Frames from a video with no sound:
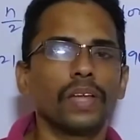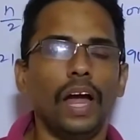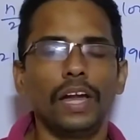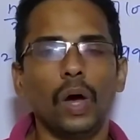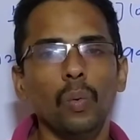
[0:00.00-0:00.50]

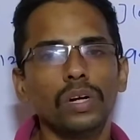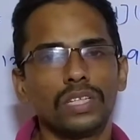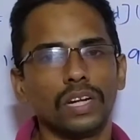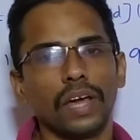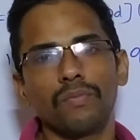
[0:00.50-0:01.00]
And now it
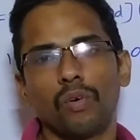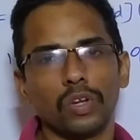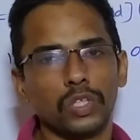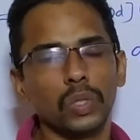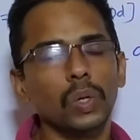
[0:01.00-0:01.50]
is the time
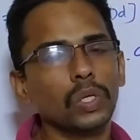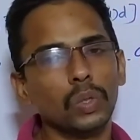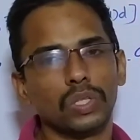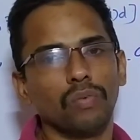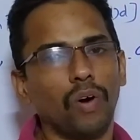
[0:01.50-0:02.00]
for us to
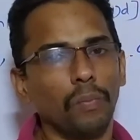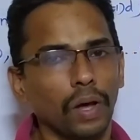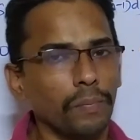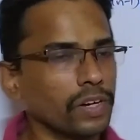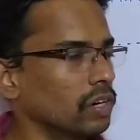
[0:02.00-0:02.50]
use the
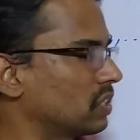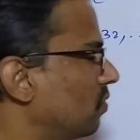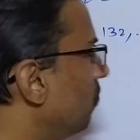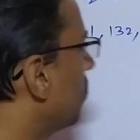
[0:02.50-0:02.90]
formula, because